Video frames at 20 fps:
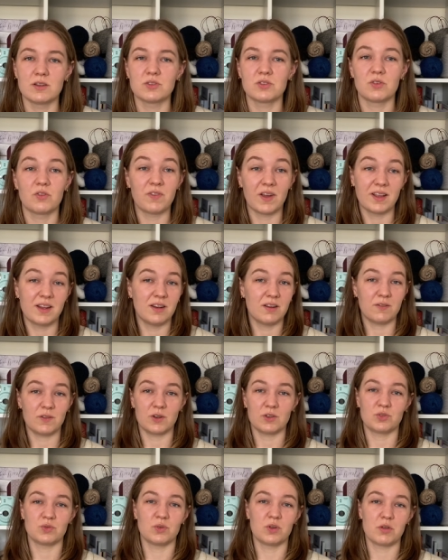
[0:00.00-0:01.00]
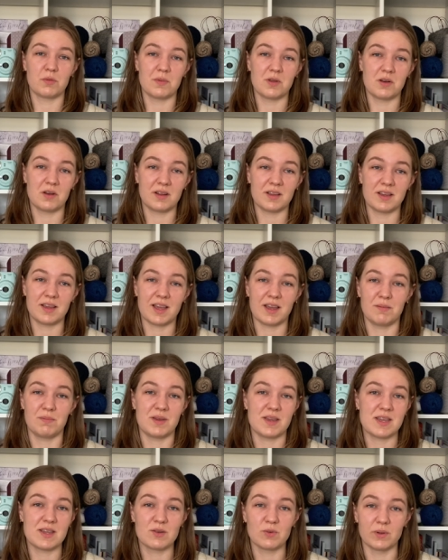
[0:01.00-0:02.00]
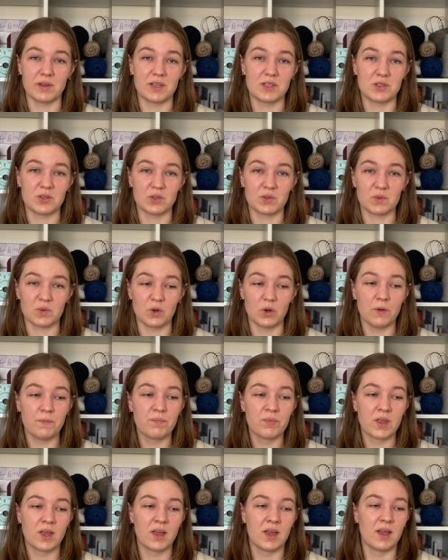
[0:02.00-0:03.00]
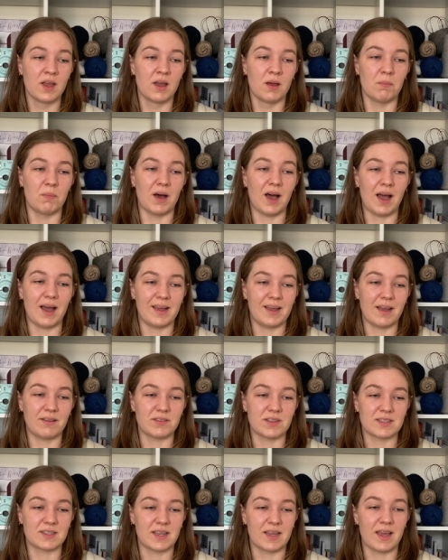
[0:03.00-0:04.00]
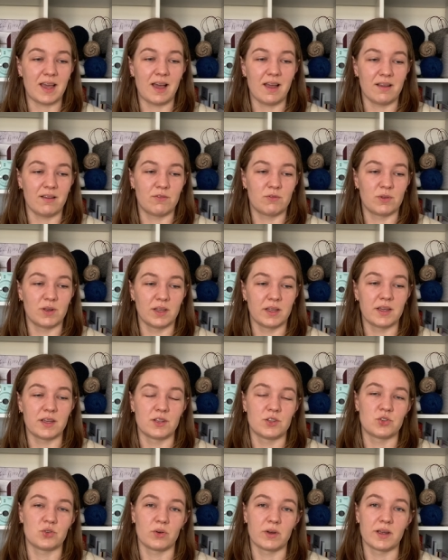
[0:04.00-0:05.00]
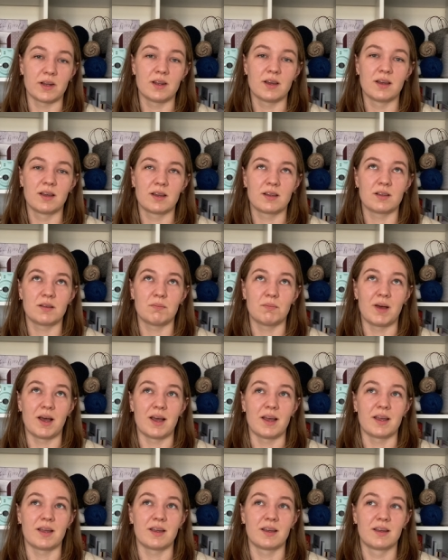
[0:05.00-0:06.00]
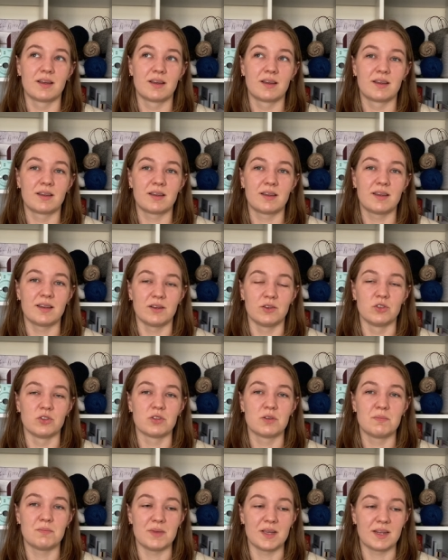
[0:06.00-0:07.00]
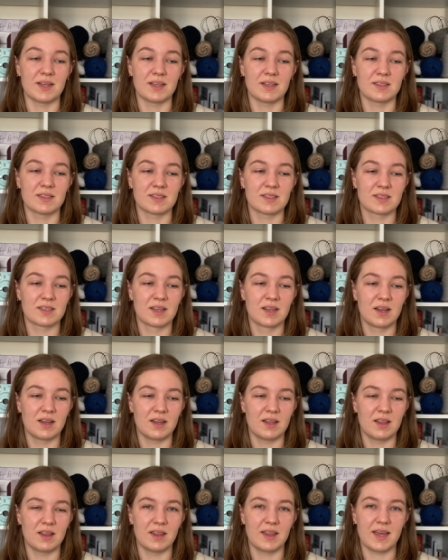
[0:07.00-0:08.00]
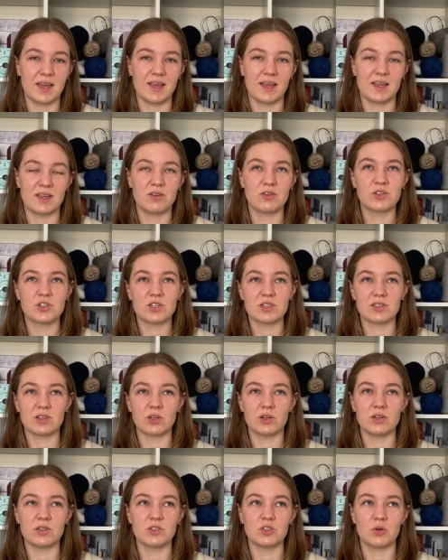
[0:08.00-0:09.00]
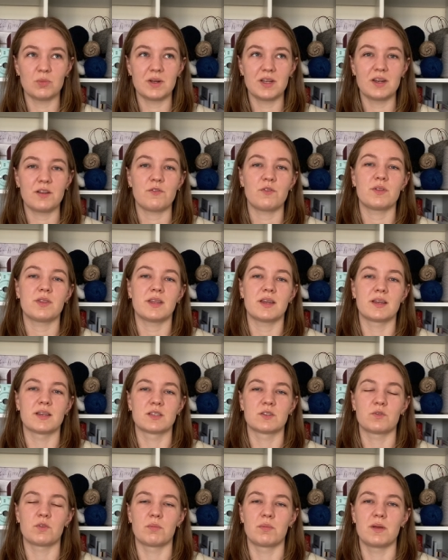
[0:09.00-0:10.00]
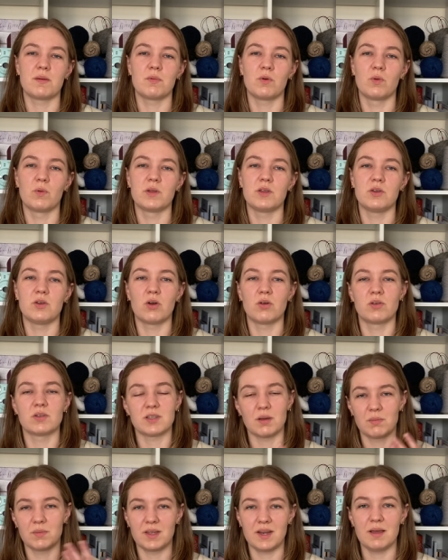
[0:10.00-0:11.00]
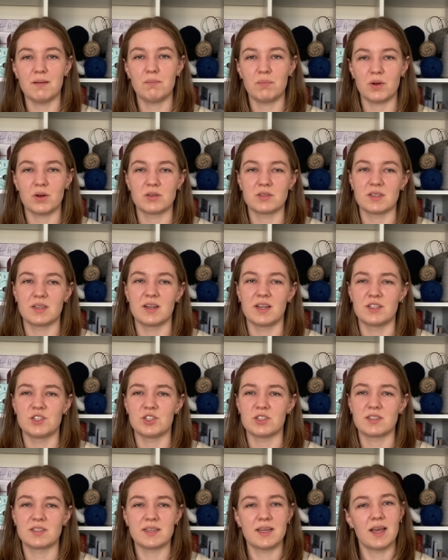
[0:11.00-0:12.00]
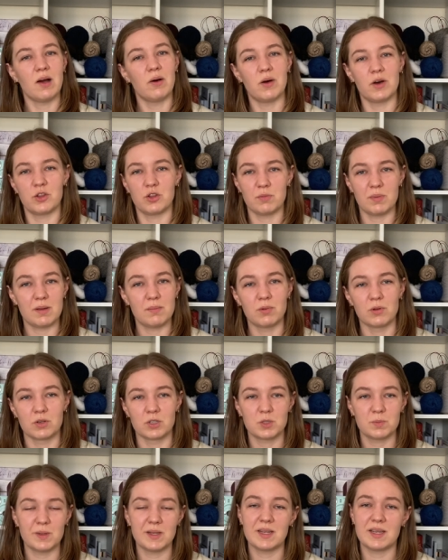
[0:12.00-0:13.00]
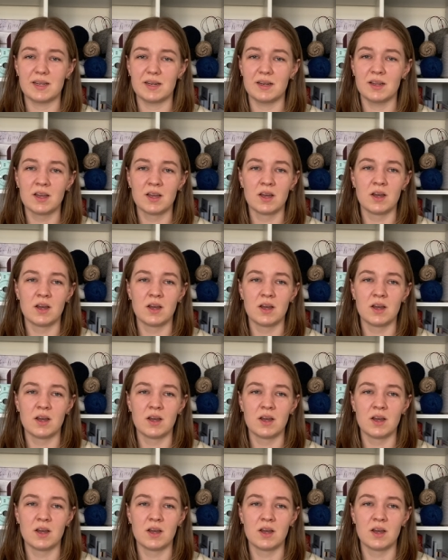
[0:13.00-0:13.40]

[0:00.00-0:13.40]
So finding a virtual community can be equally as useful, but I have to say I have really enjoyed my guild meetings. You can just learn so many different things from people when you go to something in person and just see how other people are spinning.